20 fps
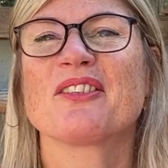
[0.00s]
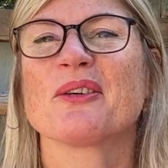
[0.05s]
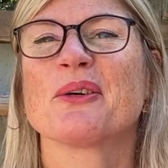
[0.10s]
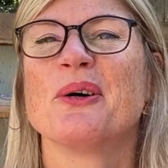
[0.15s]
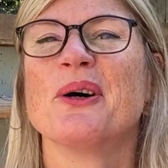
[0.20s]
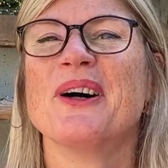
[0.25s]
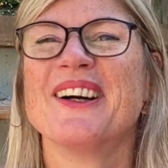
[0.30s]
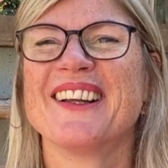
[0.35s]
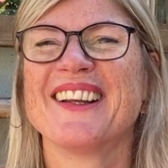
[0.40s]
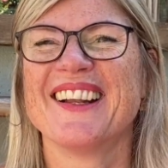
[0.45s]
or
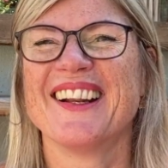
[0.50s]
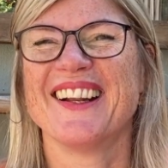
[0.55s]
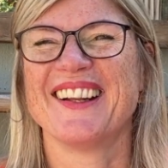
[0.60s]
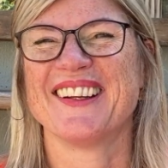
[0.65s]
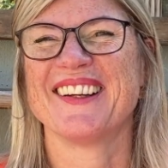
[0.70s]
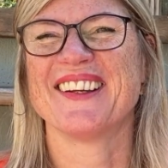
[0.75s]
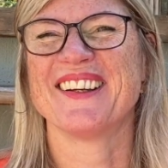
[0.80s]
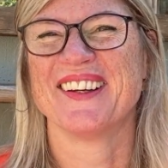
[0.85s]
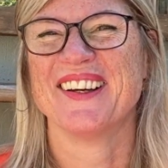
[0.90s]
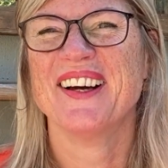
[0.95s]

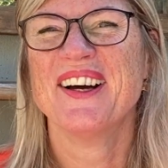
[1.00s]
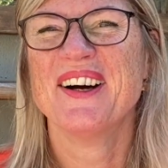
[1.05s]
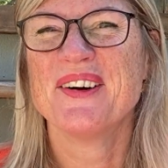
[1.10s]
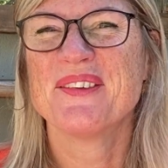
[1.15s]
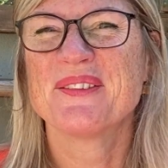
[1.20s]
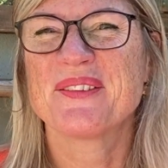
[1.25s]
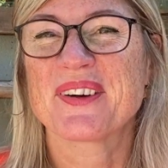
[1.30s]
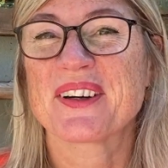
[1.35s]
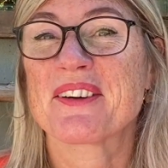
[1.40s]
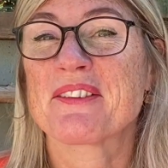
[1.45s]

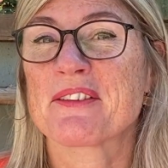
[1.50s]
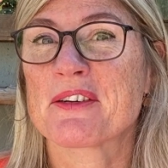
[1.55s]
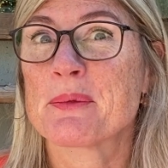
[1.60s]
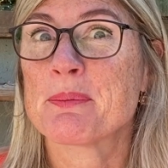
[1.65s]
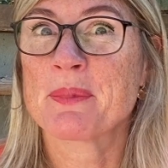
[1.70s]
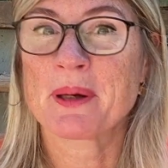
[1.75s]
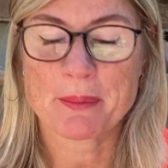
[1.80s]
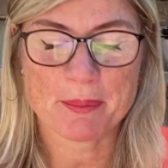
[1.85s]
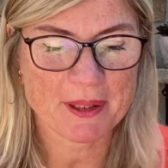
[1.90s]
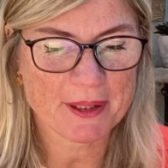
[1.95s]
whatever it
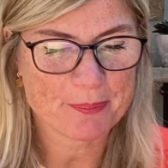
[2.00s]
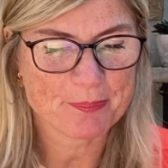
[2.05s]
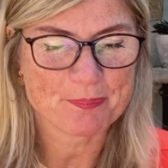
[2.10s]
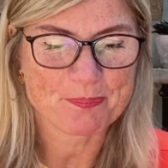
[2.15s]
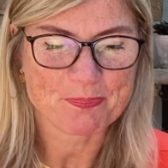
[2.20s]
may be.